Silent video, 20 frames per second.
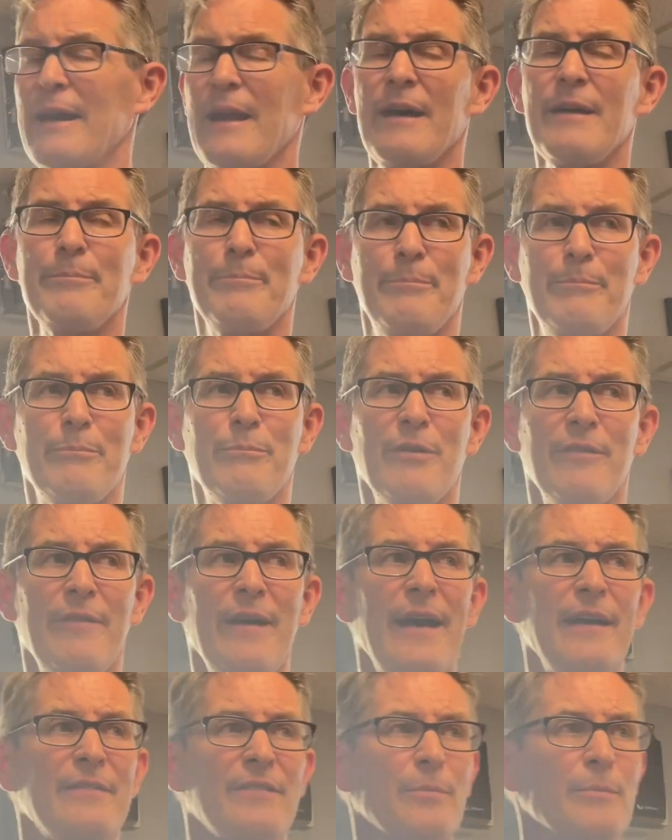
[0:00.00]
I'll
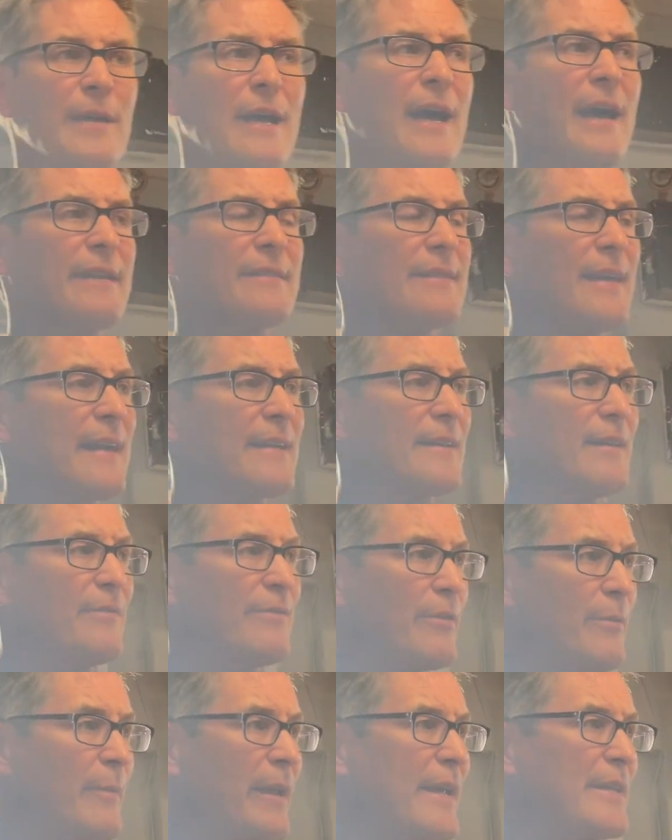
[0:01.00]
provide some contact
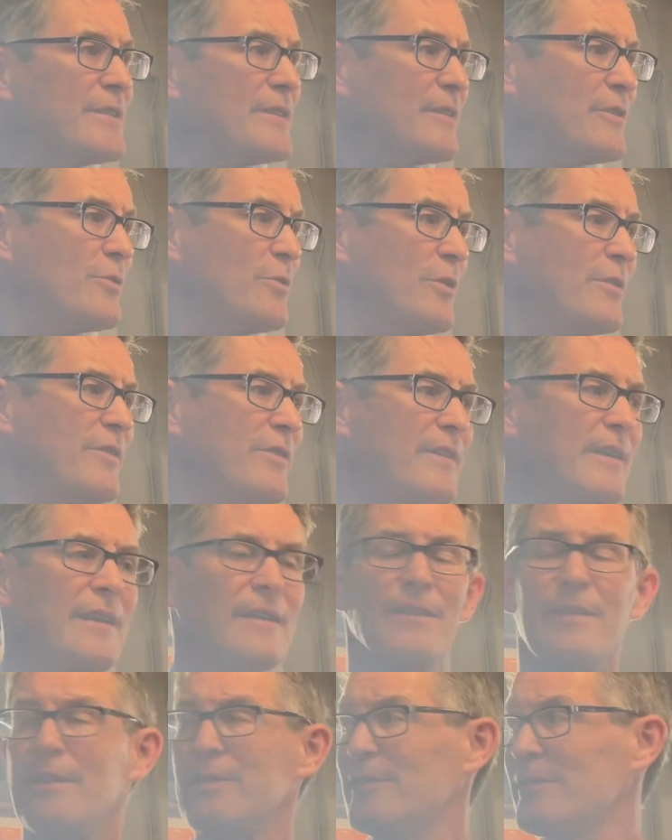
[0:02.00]
information towards the
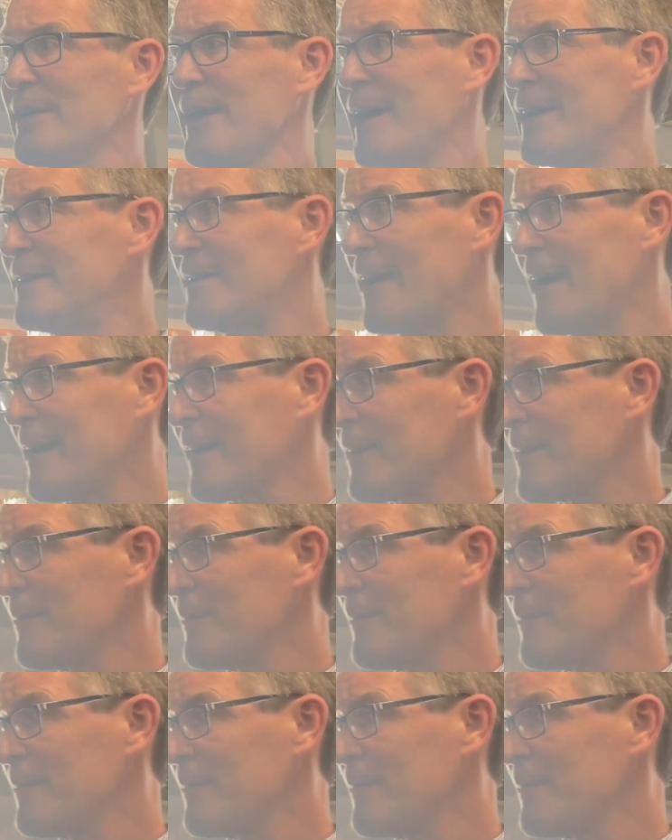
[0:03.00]
end of the slide deck.